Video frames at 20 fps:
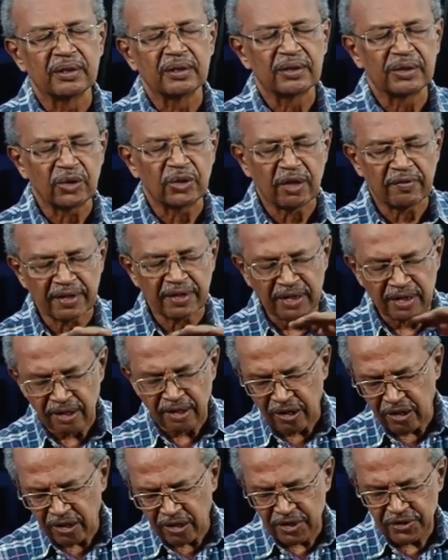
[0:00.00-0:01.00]
you have a
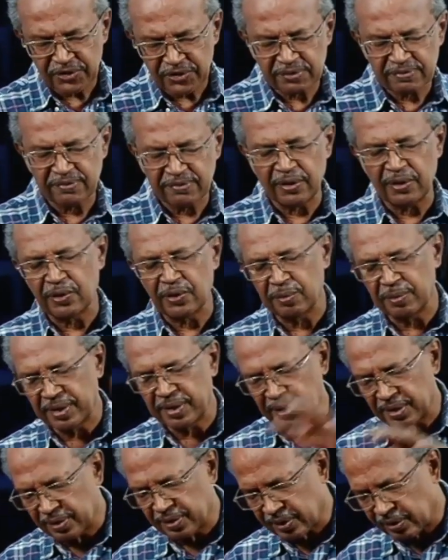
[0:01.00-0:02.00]
clause followed by
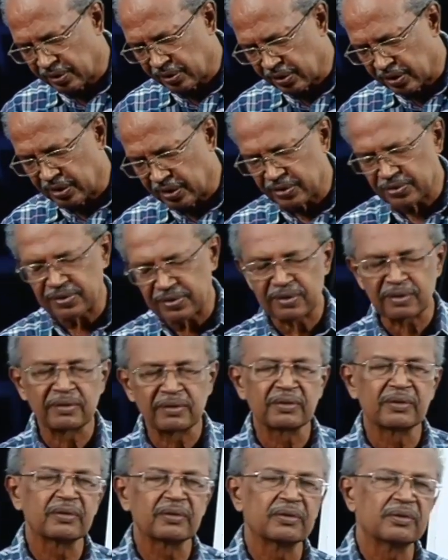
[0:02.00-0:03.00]
another clause,
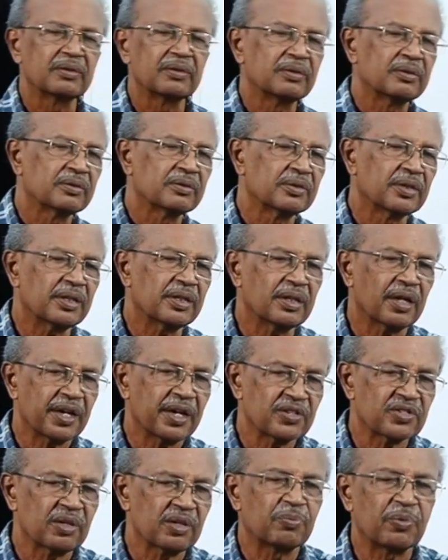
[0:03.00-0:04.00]
then I
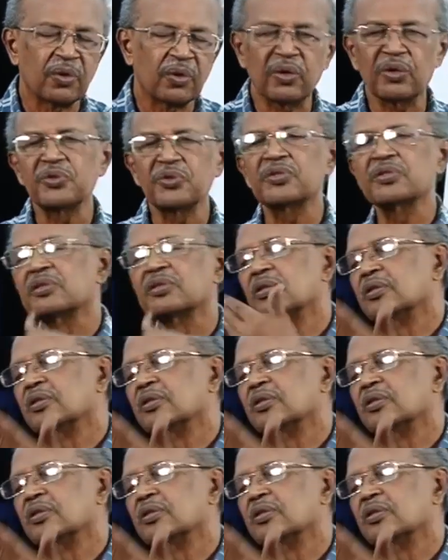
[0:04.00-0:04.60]
suppose